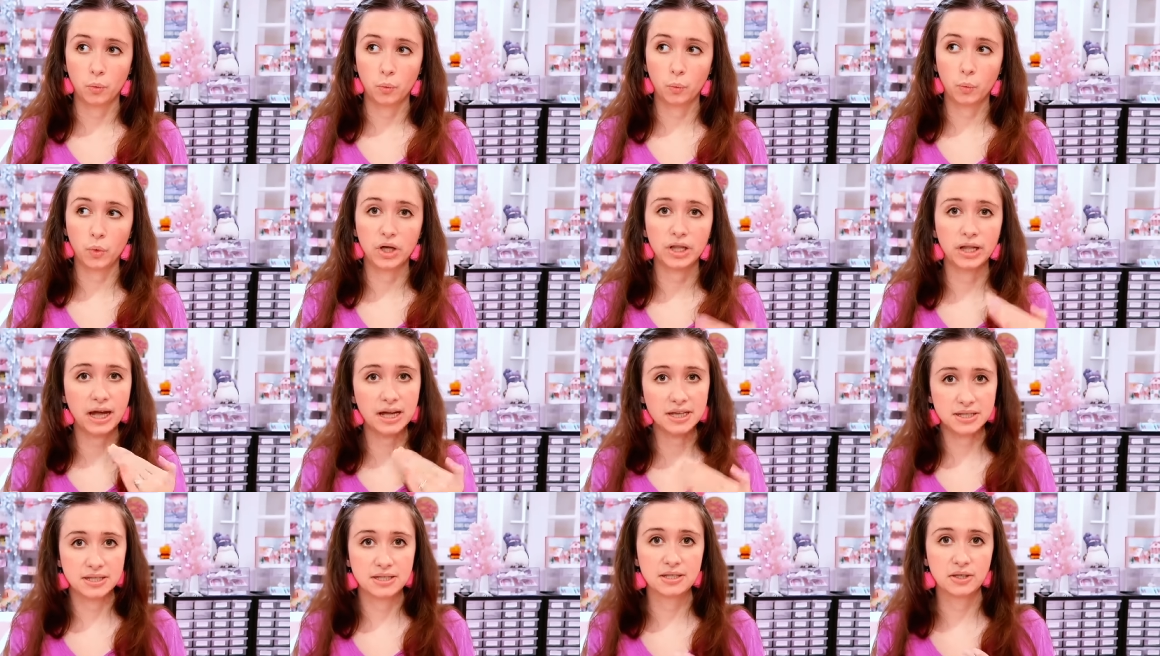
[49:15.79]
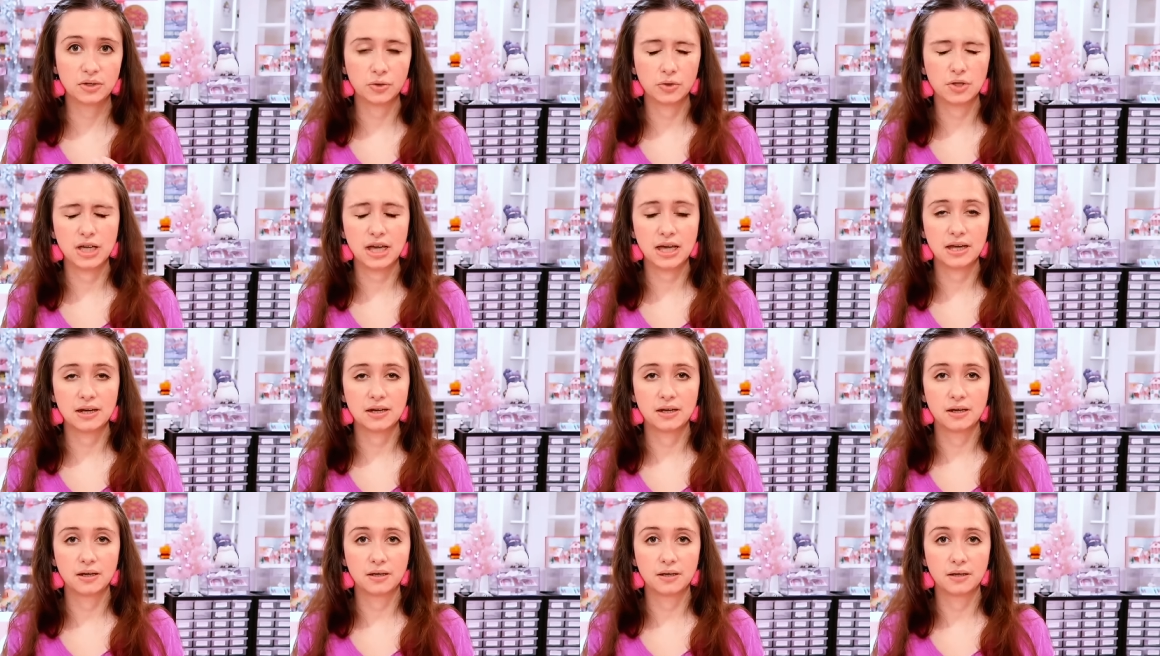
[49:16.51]
will I still
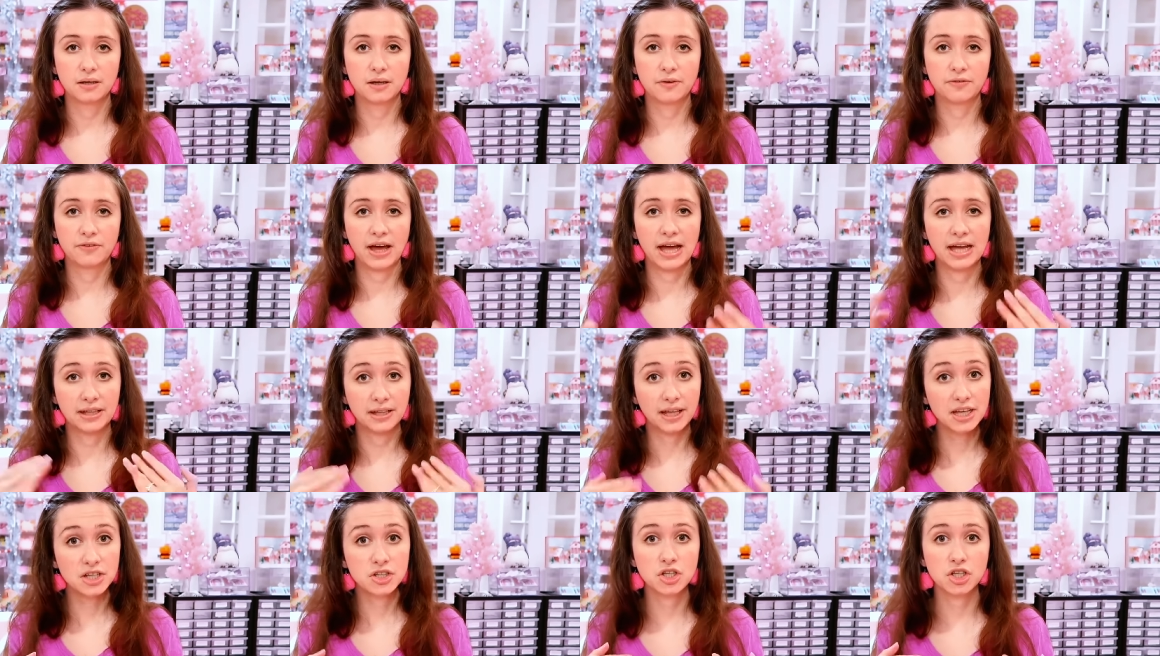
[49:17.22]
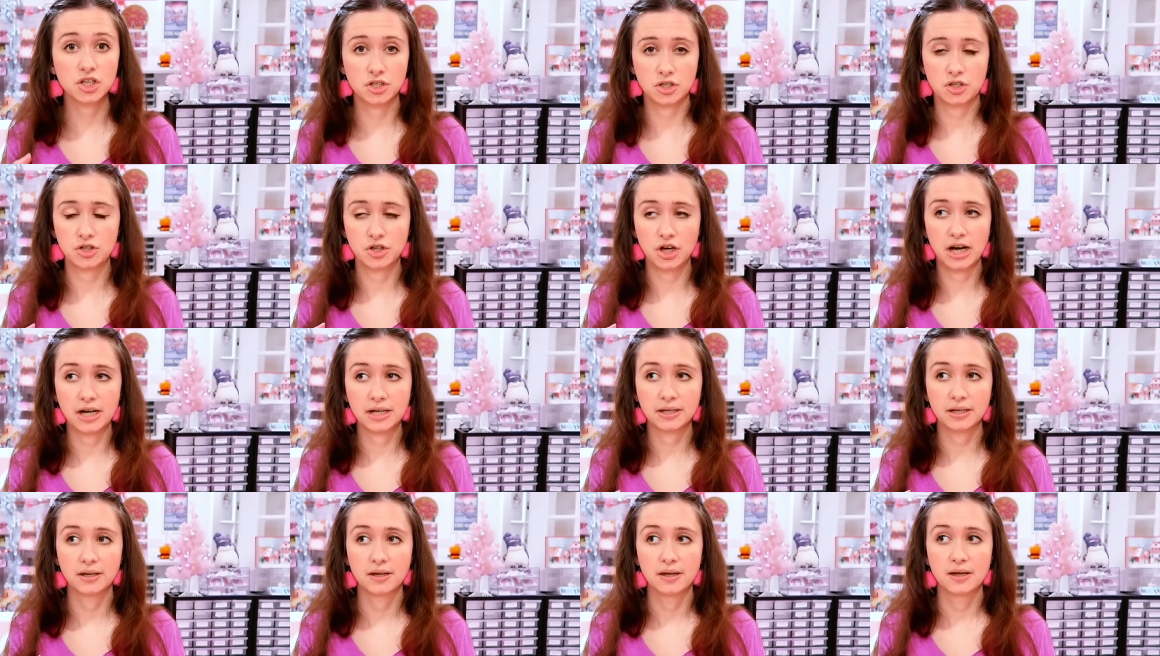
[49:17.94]
get a violation
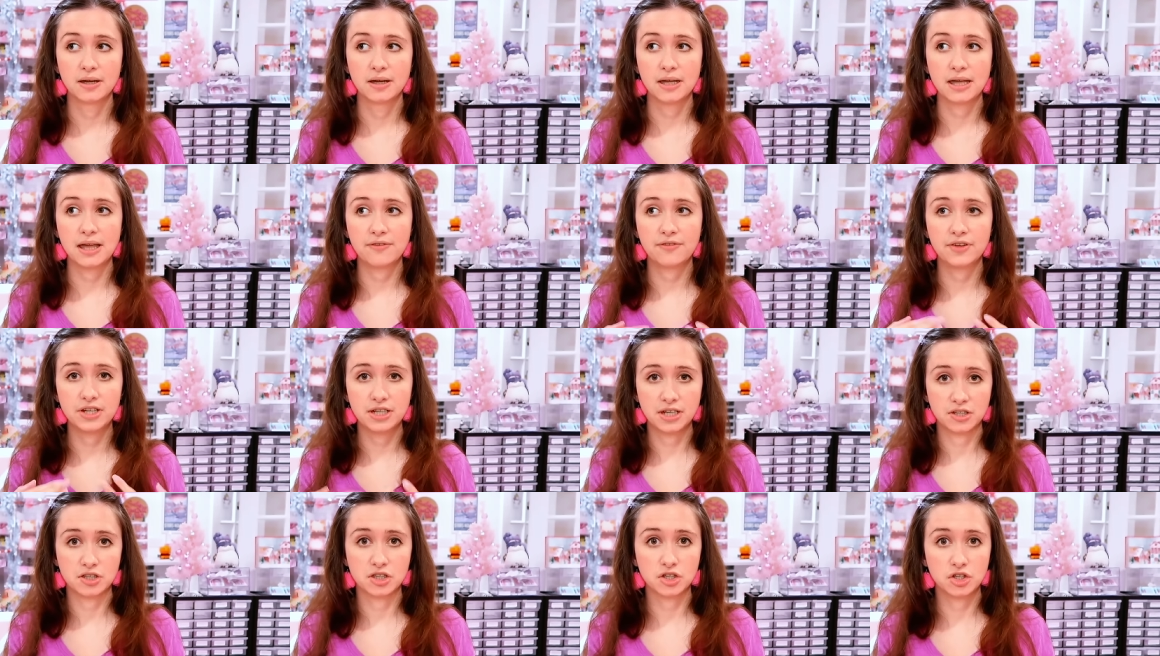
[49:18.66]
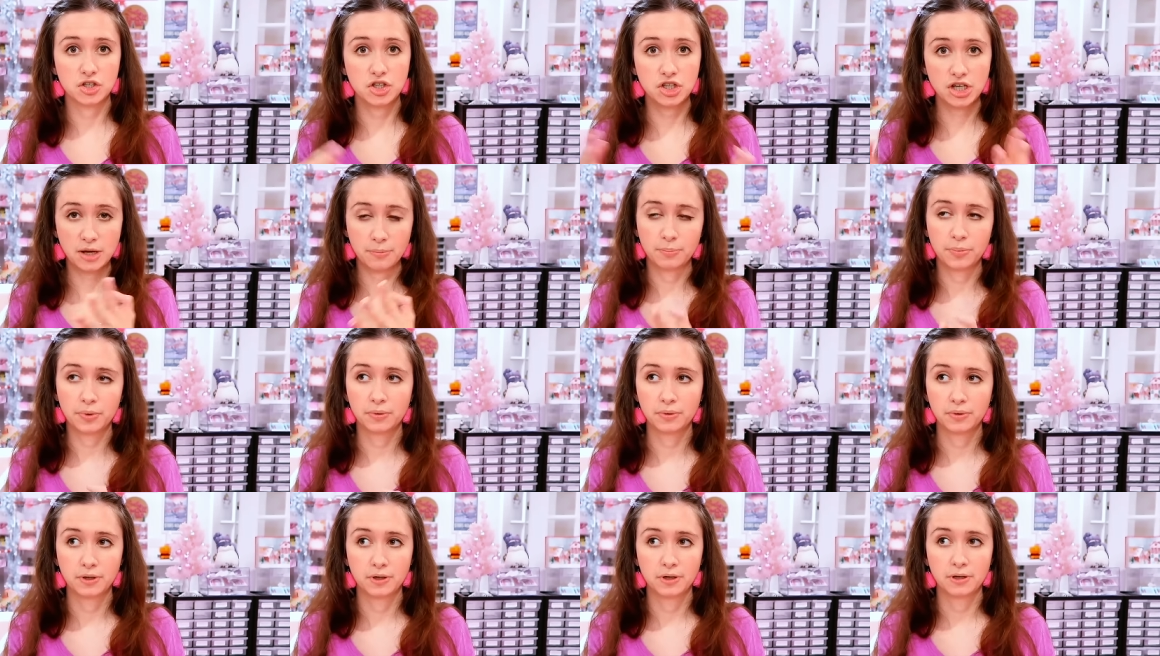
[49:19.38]
strike if it doesn't ship
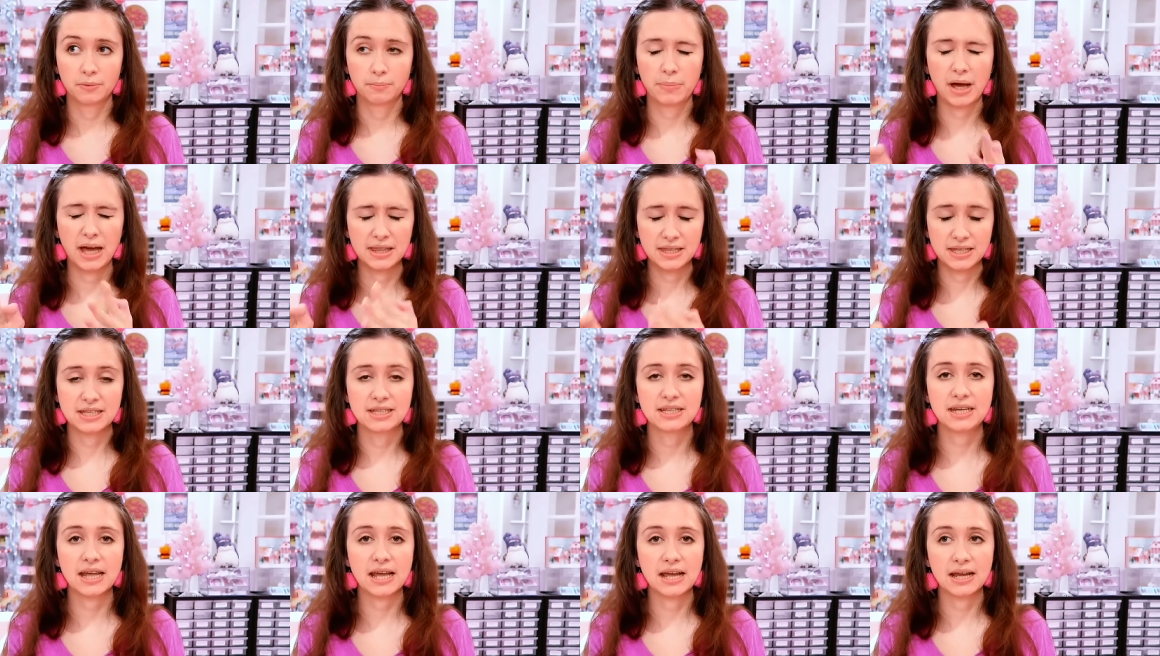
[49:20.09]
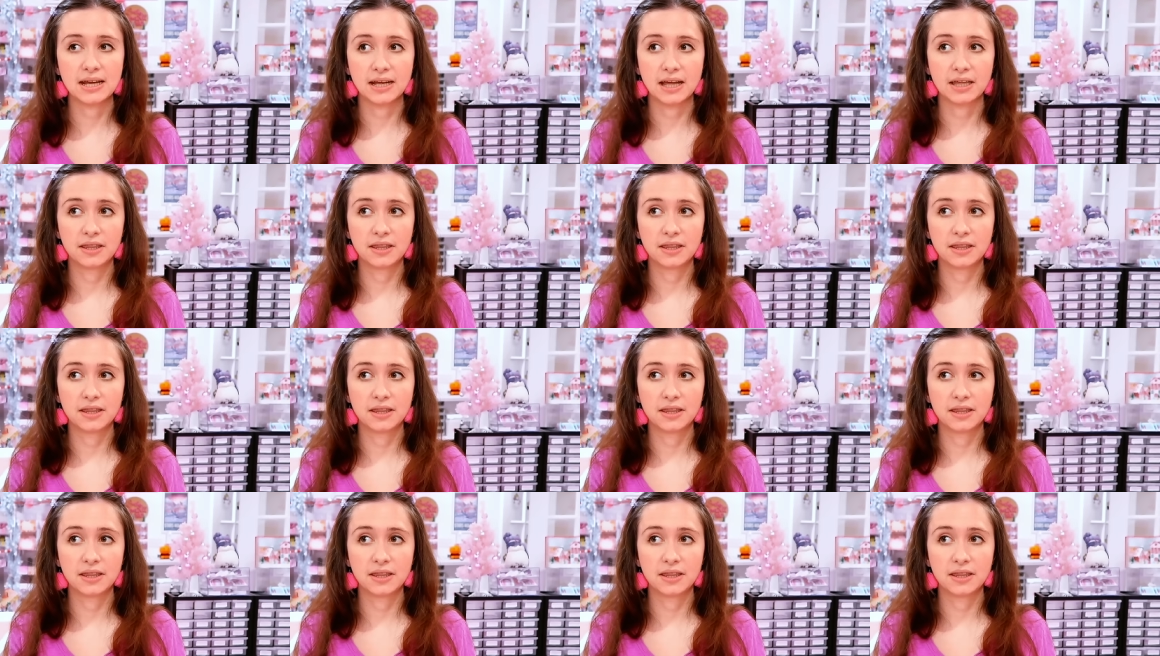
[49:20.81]
by this date?